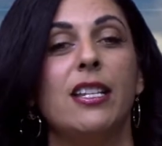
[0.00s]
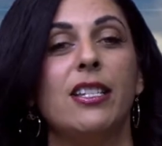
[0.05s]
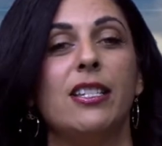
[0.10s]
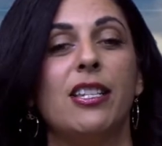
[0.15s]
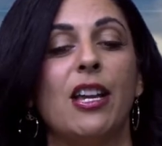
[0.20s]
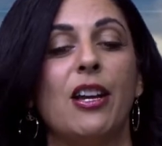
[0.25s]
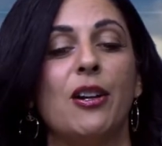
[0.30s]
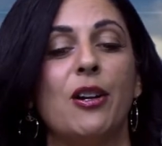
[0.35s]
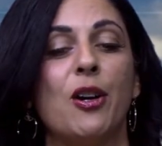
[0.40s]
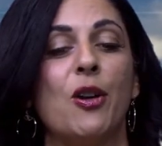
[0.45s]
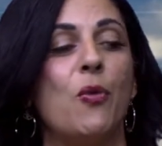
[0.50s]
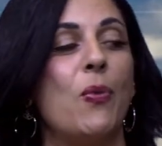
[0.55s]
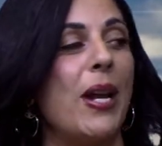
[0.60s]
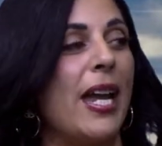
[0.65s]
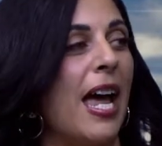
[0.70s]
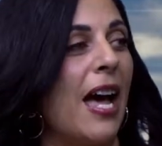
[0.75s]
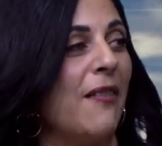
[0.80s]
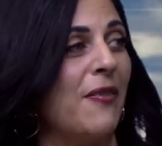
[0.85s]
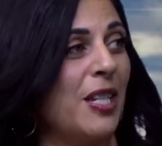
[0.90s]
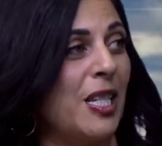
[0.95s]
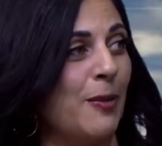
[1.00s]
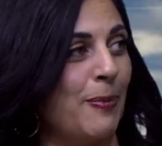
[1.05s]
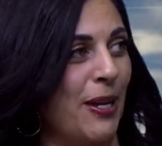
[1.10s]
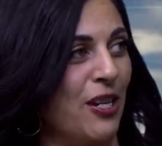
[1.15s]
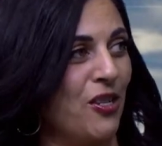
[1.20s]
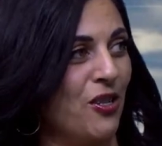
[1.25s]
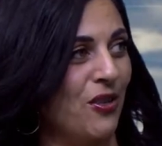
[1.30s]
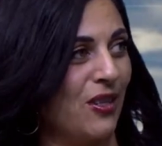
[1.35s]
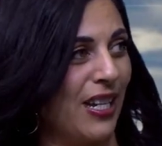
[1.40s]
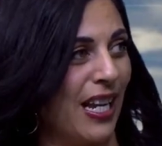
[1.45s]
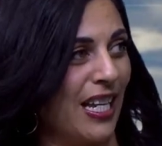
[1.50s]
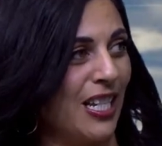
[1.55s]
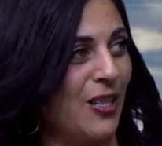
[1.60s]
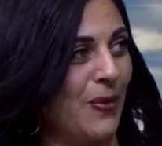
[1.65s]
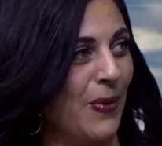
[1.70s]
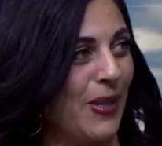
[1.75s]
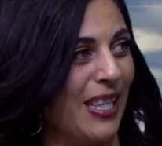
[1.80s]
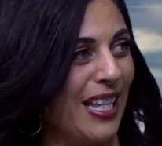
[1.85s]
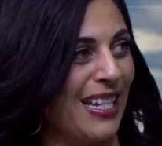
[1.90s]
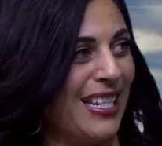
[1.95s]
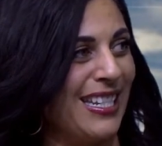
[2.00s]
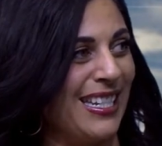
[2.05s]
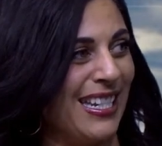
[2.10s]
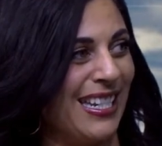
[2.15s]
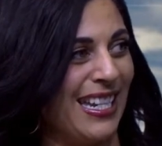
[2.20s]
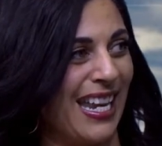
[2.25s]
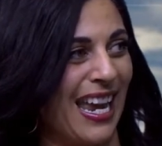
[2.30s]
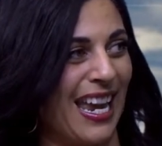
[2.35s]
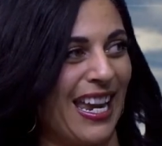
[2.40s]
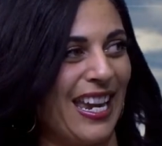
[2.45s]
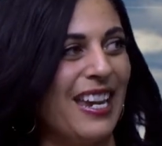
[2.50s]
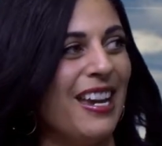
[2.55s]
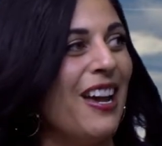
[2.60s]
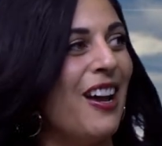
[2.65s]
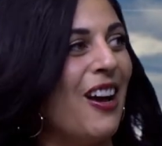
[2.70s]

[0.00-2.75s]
So we have a special guest with us today,